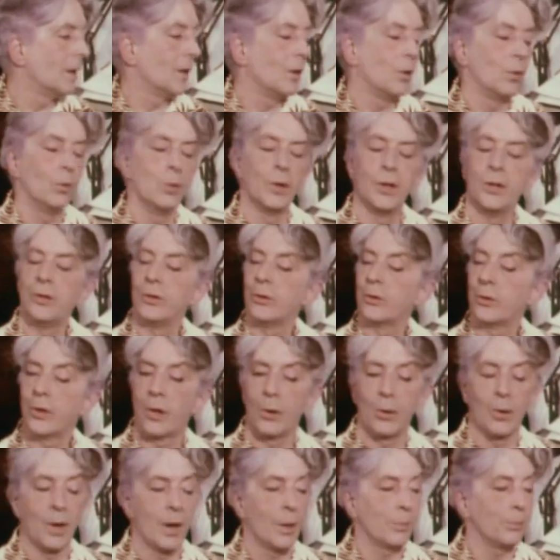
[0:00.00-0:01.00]
when you
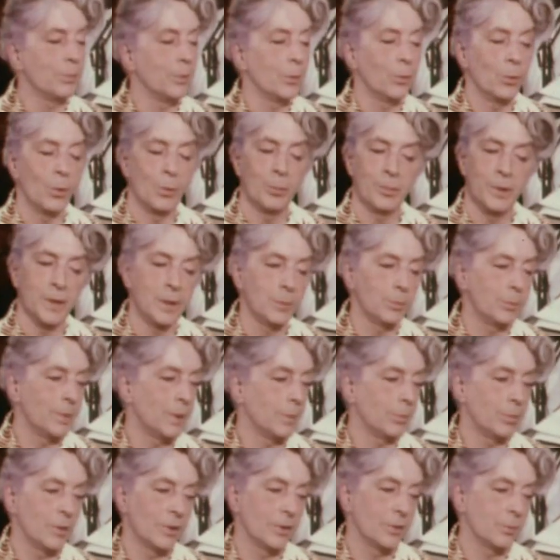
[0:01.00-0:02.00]
grow up, you will meet
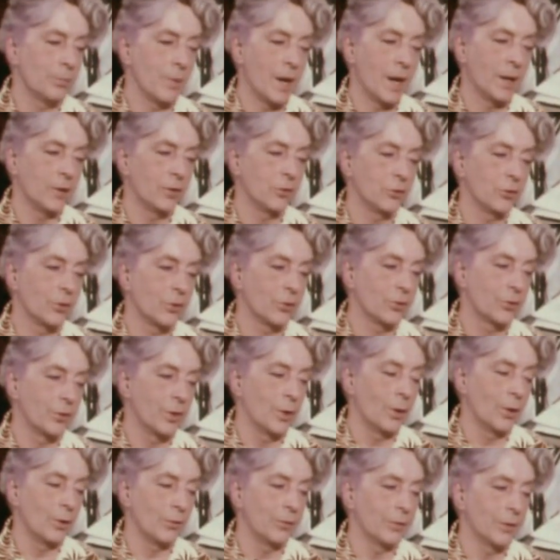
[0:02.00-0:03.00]
people as mad as
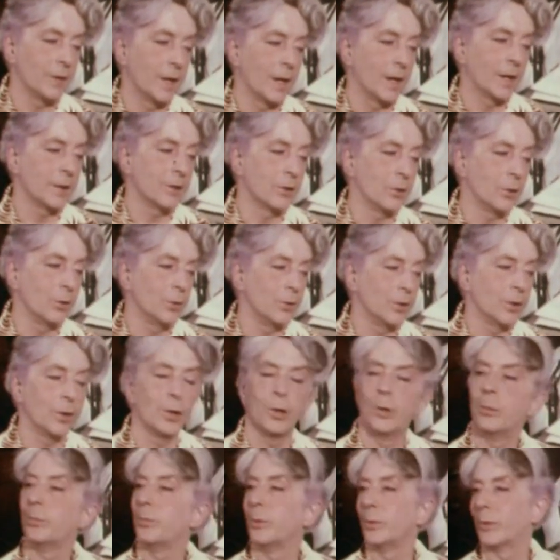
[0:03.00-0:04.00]
yourself, and I can only
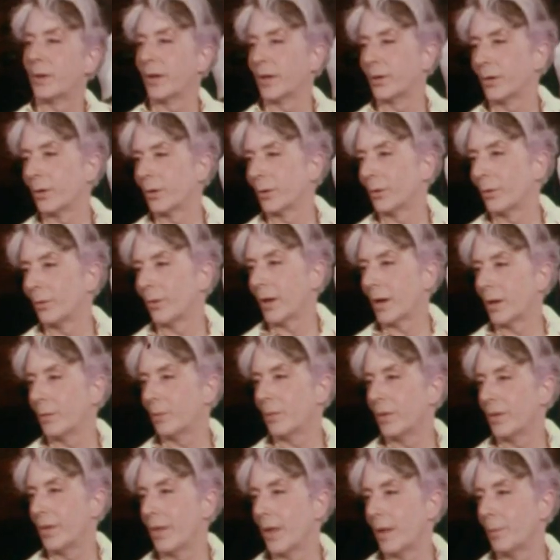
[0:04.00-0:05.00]
hope you get on all right
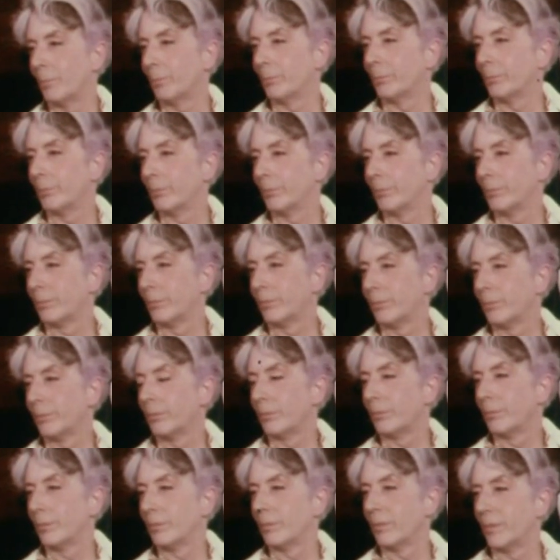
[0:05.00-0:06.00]
with them.
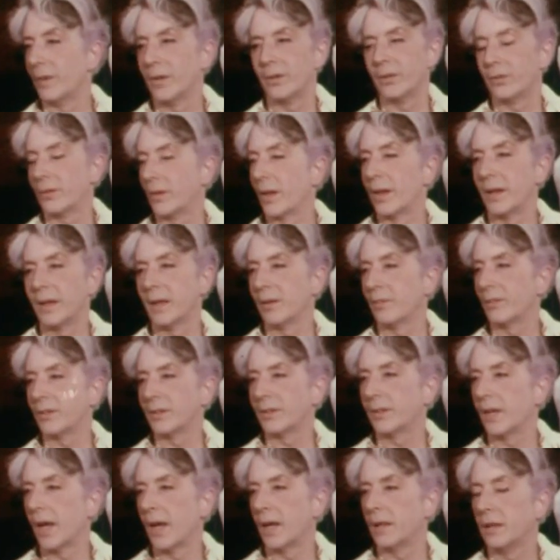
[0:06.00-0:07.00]
This they never
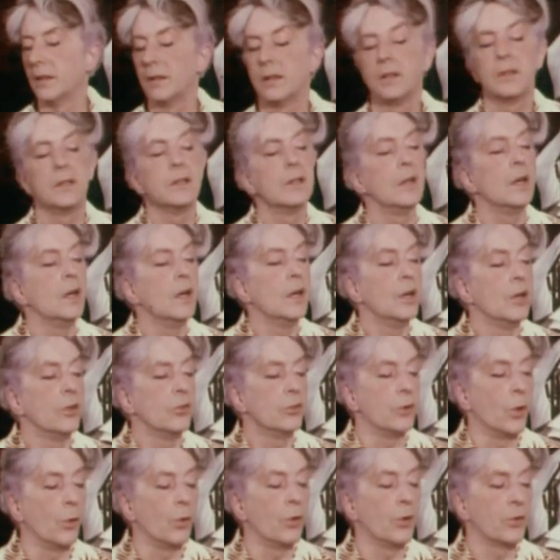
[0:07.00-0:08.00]
said.
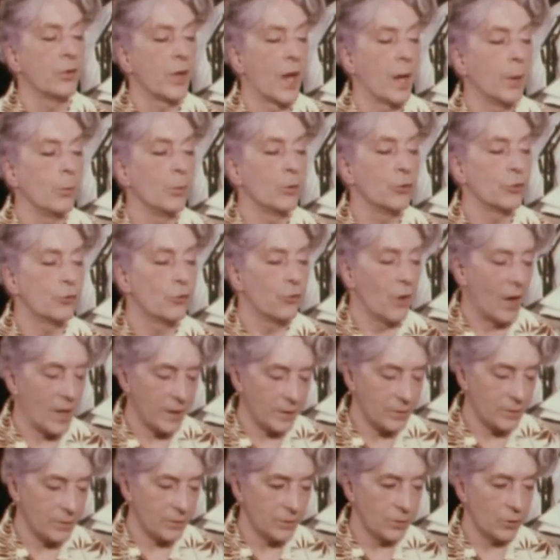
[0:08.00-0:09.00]
So that I was
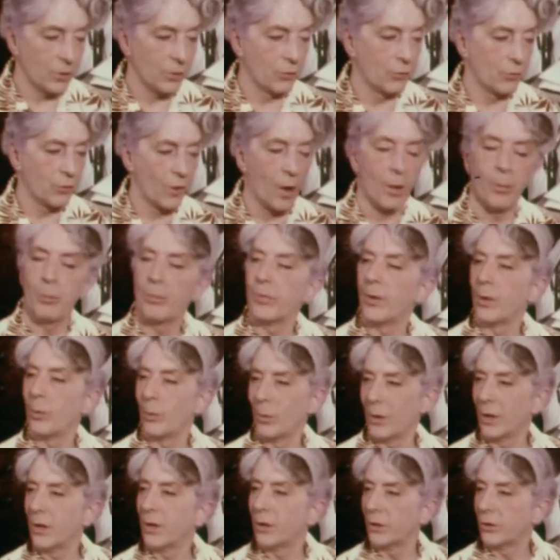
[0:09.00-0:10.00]
frightened from the
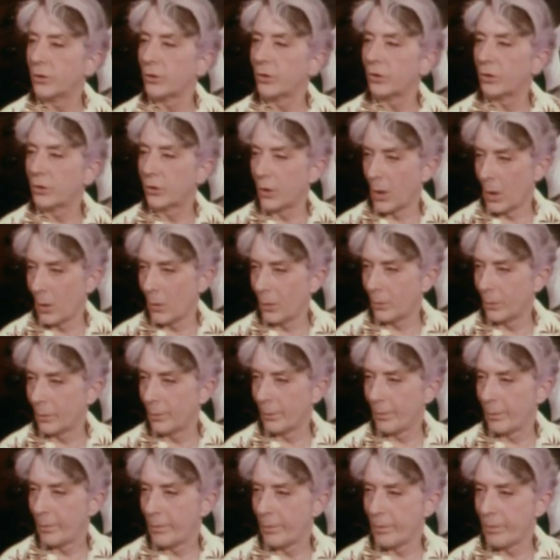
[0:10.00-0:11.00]
word go.
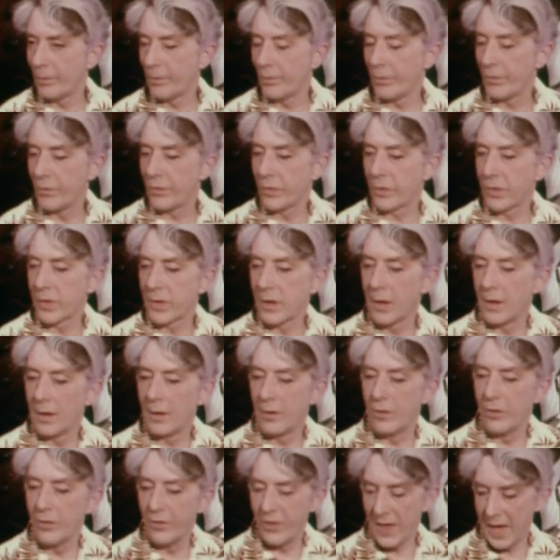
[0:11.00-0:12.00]

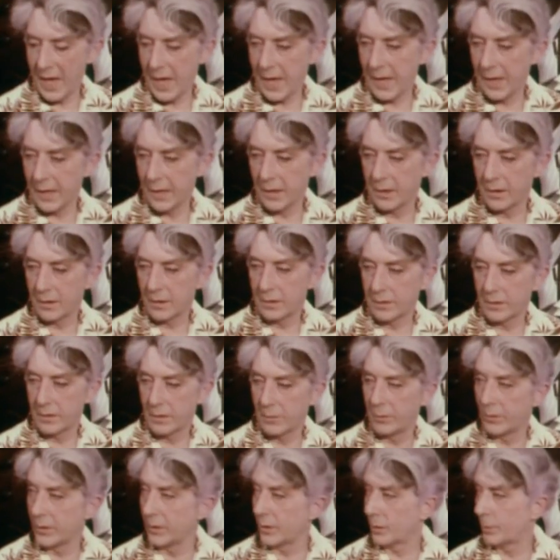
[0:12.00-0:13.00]
They, the
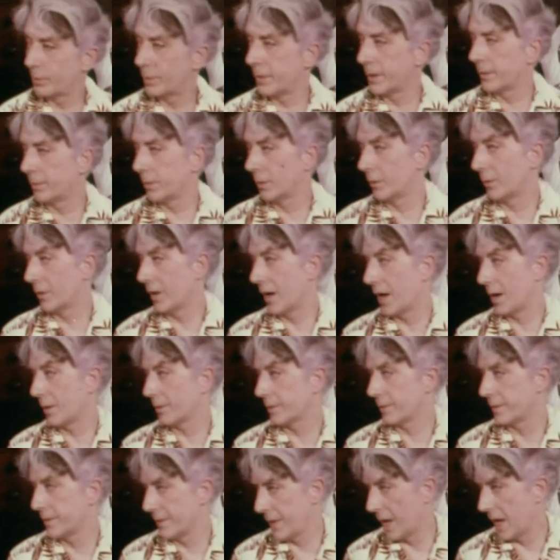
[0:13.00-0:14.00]
real people, were out
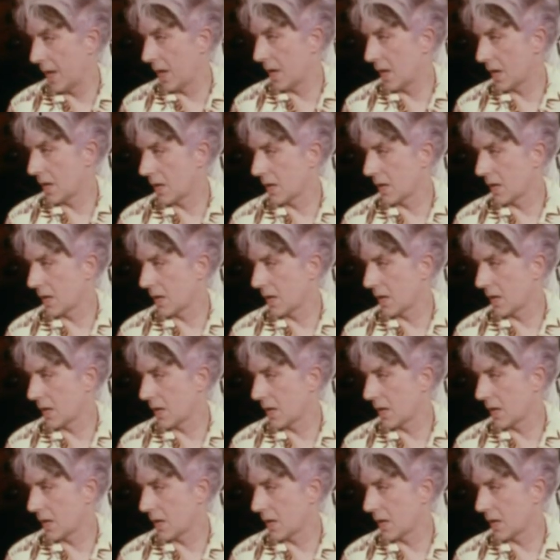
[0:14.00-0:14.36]
there,